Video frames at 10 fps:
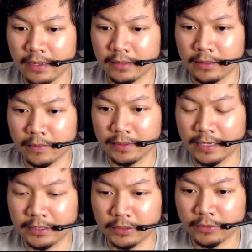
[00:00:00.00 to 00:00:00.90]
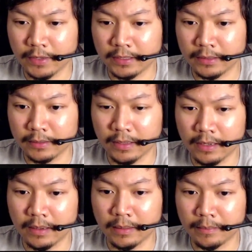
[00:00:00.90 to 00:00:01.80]
the one that you're trying
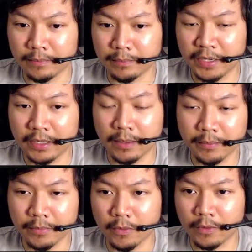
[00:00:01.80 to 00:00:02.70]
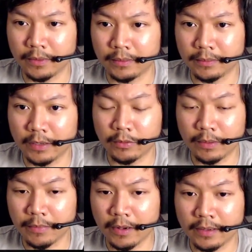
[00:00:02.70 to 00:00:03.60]
to pick up or
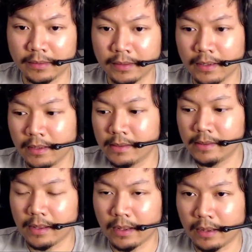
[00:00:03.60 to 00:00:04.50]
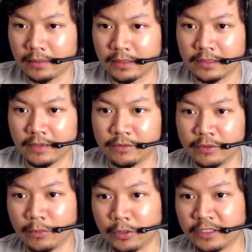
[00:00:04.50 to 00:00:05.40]
equip on. This gives you
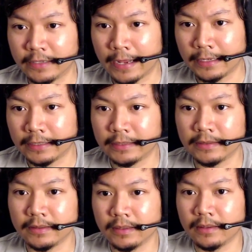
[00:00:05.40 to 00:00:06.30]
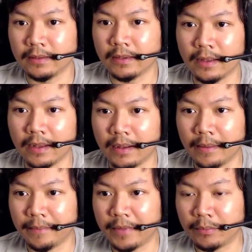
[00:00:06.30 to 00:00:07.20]
more stats
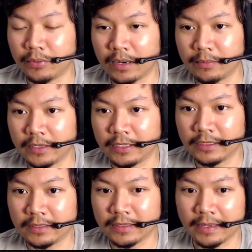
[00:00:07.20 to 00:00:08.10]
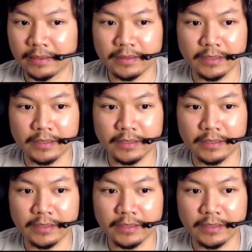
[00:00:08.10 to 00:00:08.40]
and properties and